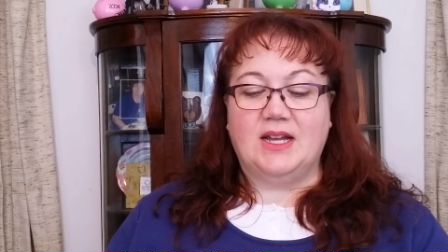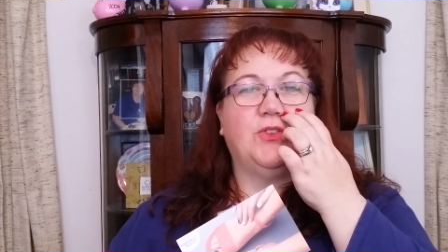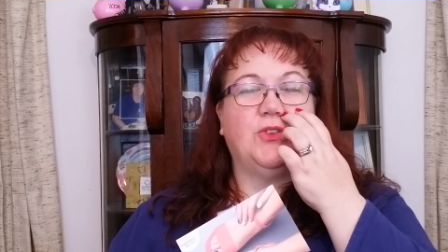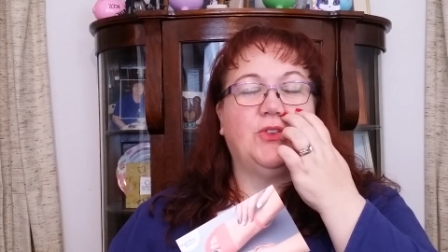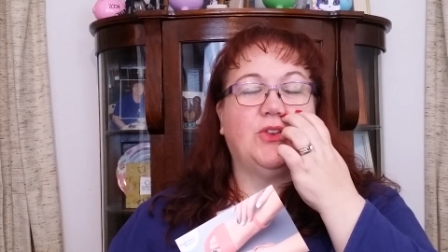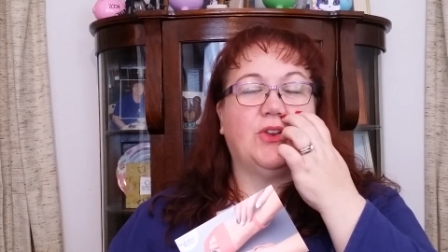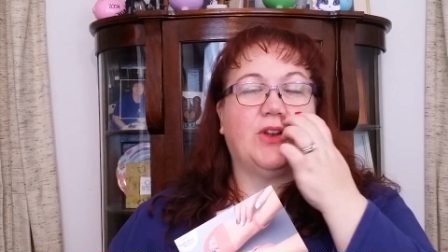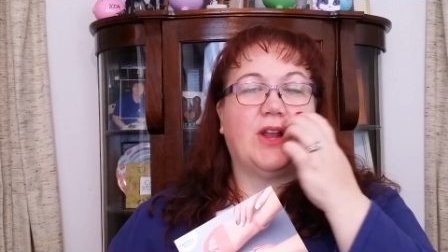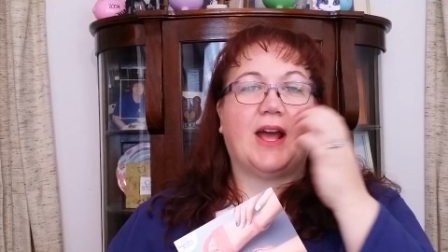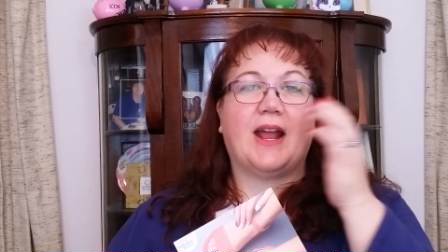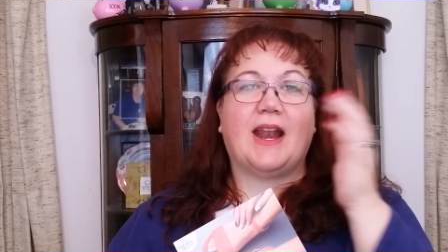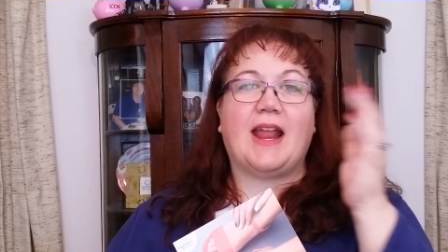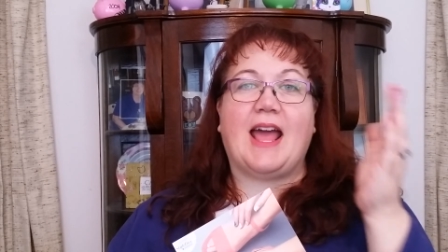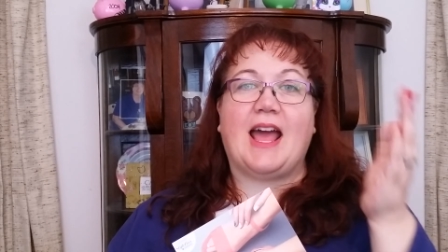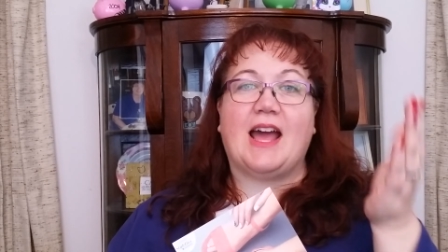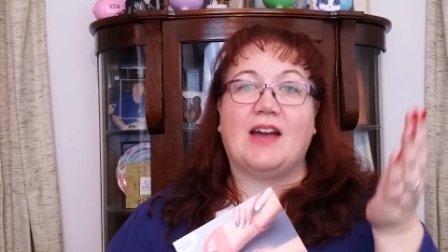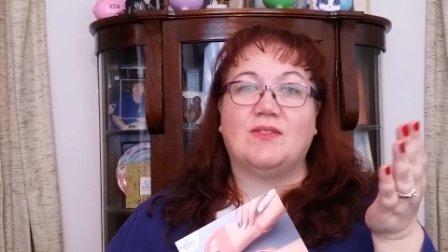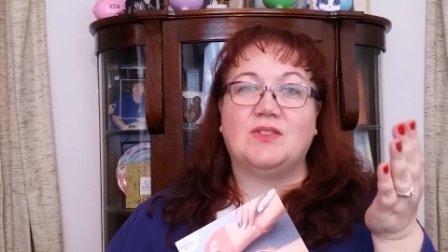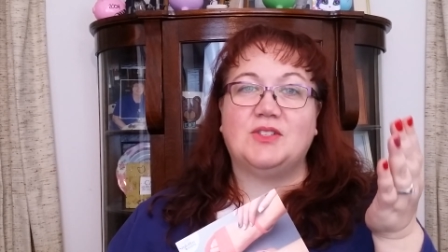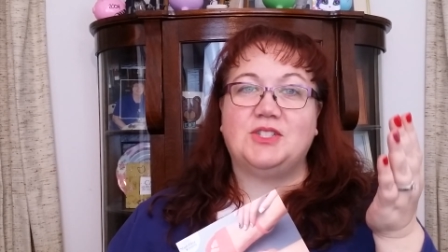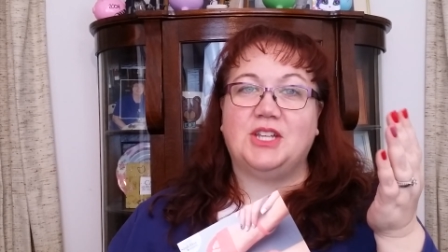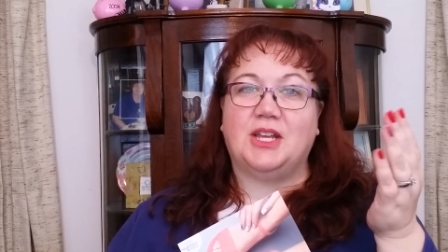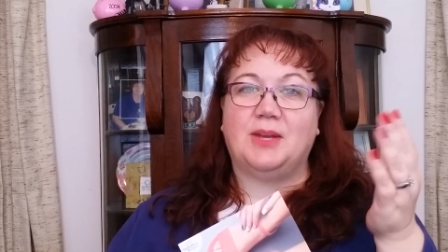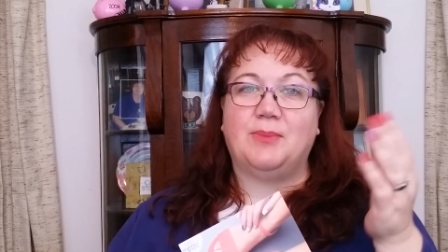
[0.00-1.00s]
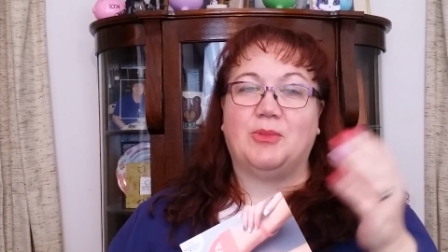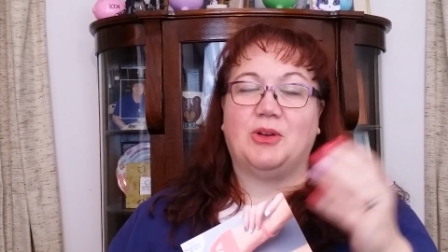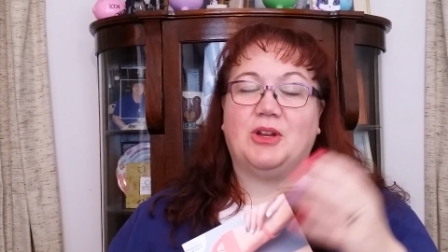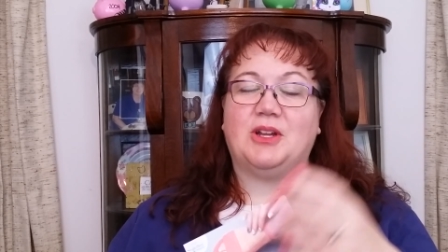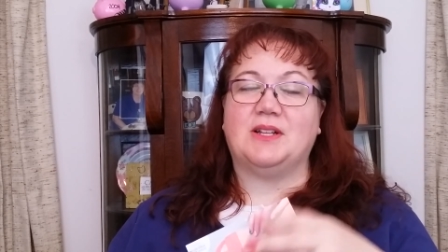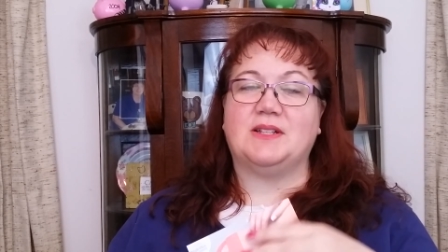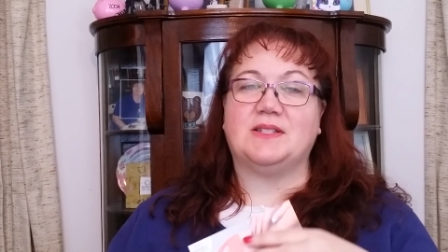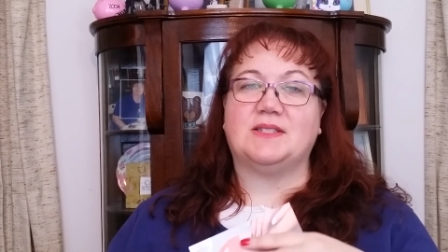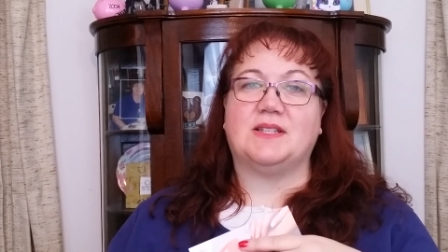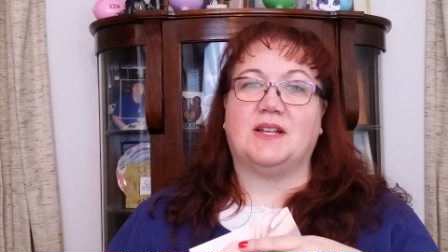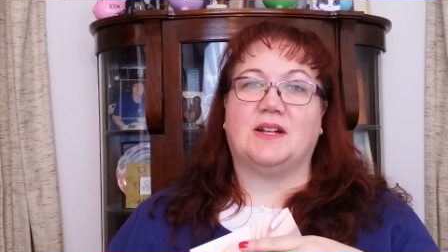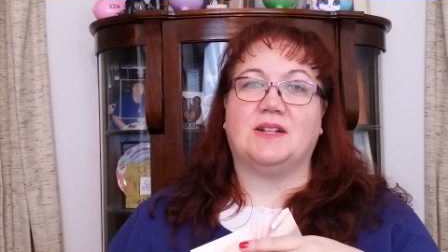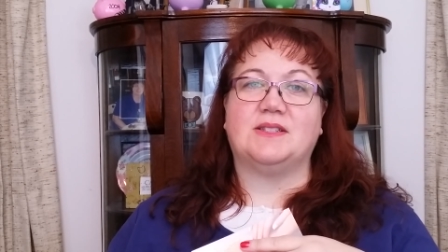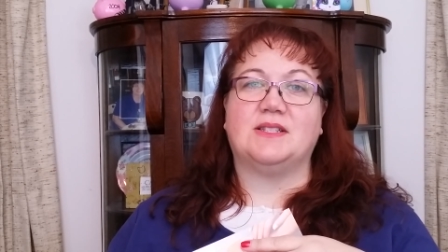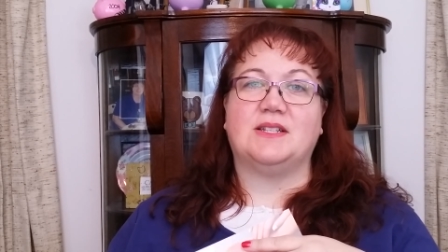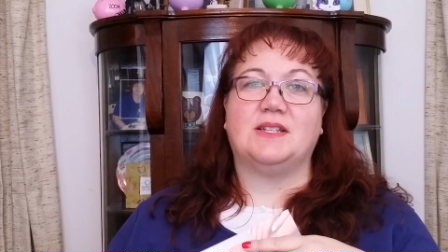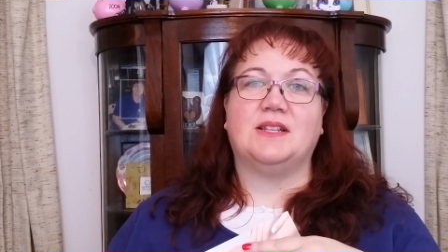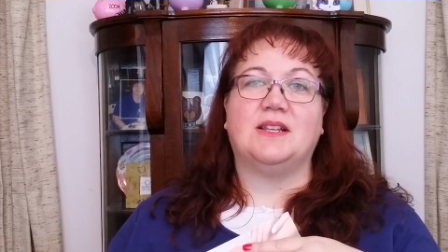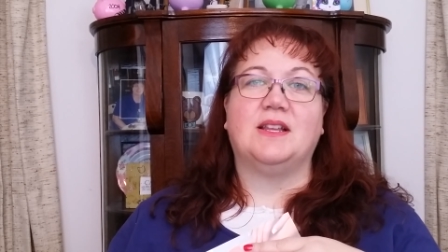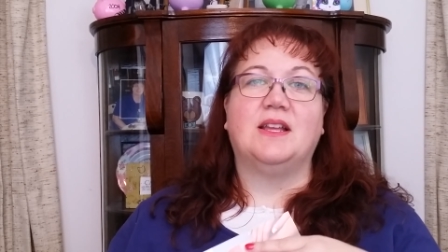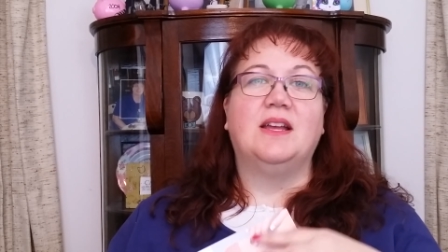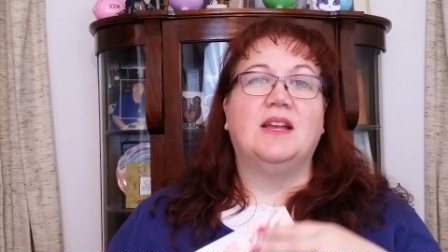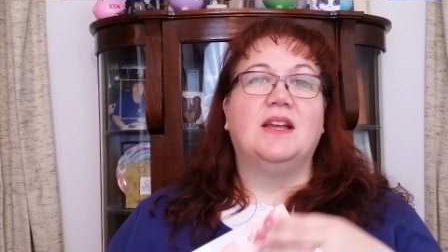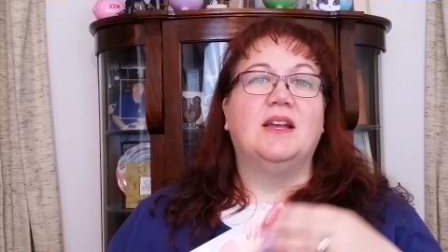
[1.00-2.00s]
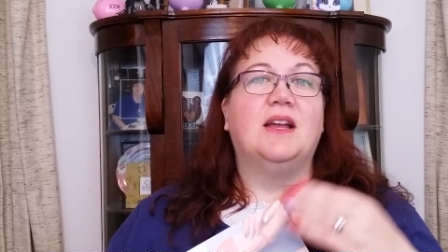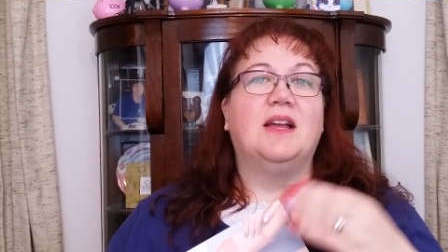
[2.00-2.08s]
If you do not have a Jamberry consultant,